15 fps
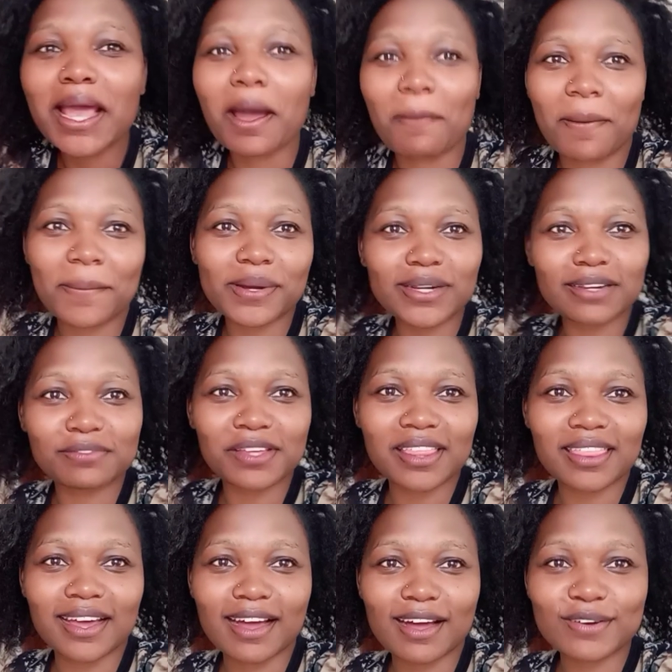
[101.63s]
I'm about leaving
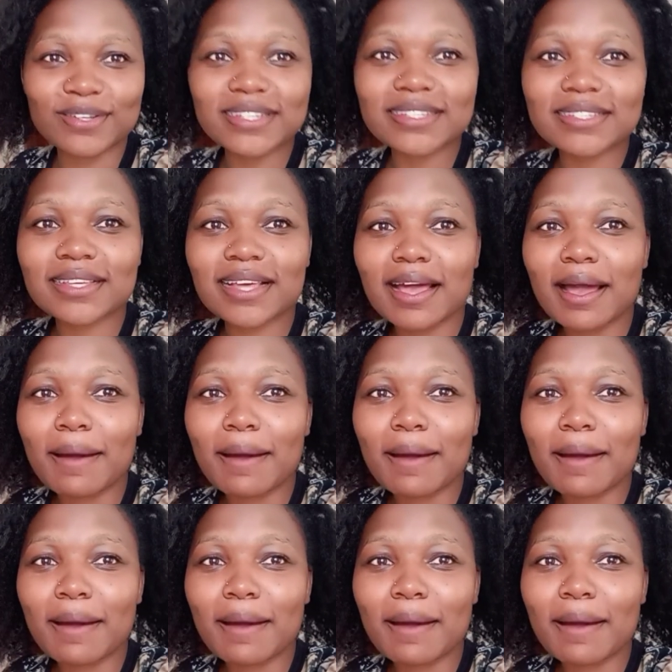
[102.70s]
the house